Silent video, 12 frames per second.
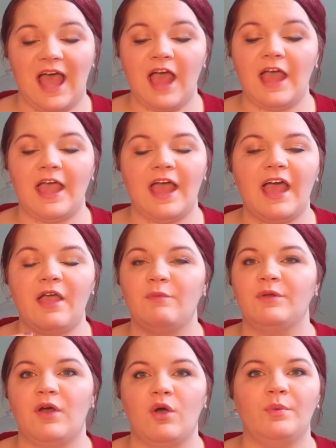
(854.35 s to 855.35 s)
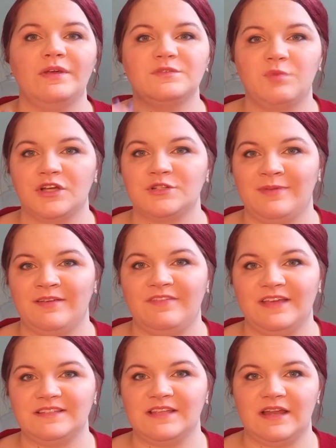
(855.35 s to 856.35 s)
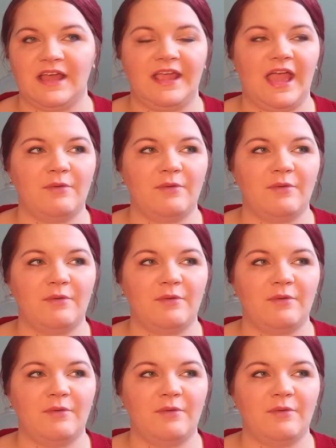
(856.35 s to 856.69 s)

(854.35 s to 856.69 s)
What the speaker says: I would always wash my face at night.